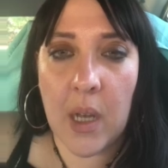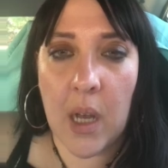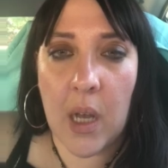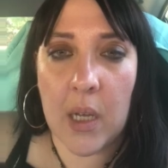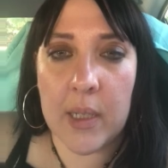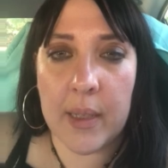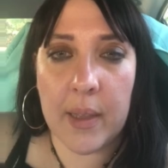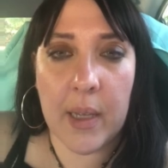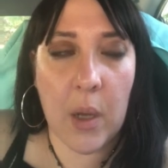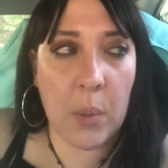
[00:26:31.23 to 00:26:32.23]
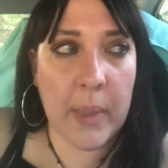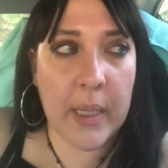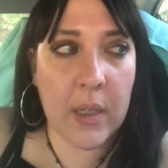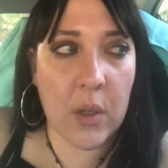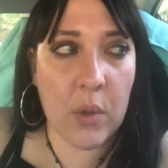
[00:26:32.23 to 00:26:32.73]
And I think I'll
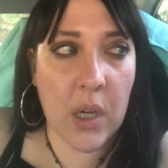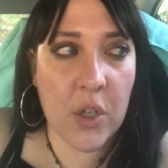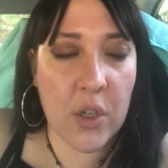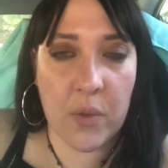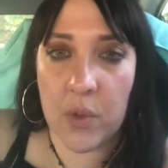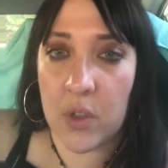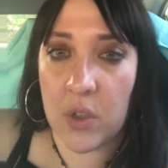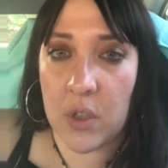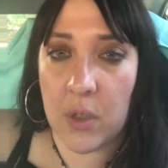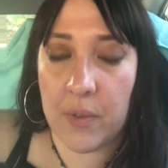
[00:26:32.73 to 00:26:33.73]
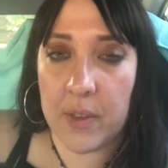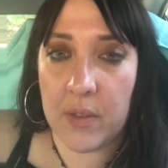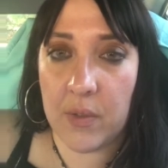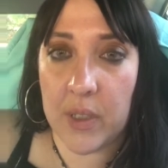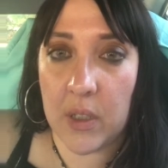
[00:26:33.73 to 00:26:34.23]
make a Russian version of
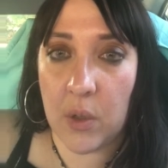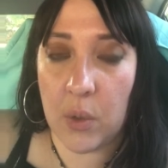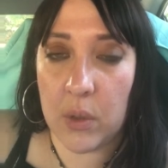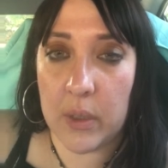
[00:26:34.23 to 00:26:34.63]
this video a